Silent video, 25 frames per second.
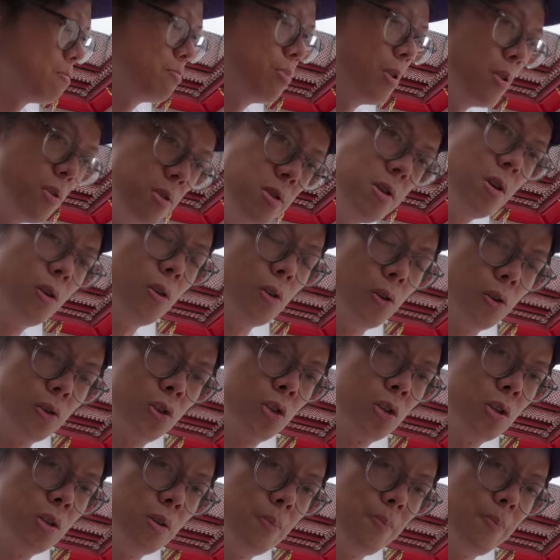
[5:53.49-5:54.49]
but
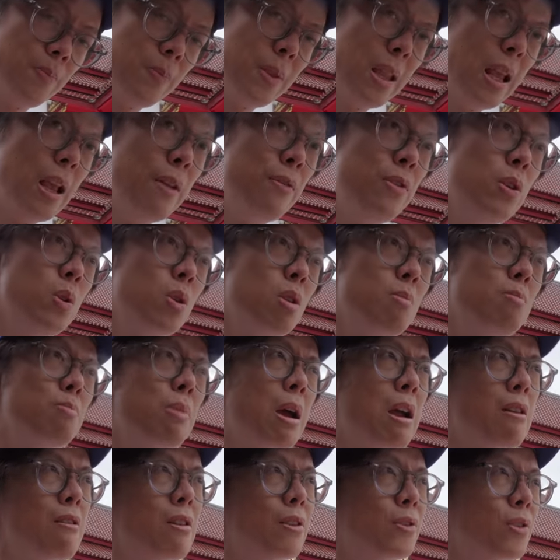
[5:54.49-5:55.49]
not if you
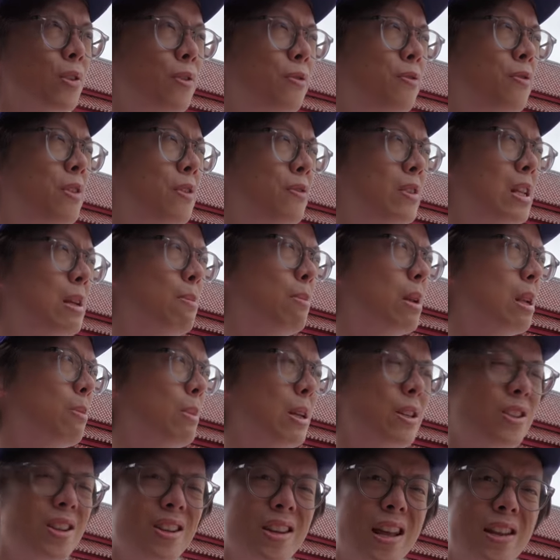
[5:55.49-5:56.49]
compare it to fifty
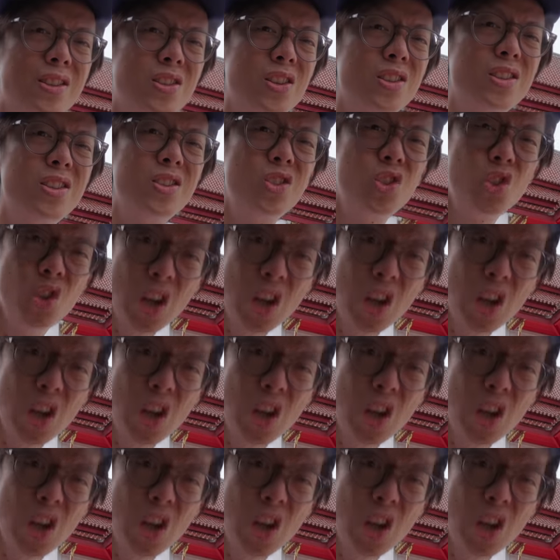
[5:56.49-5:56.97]
millimeter lenses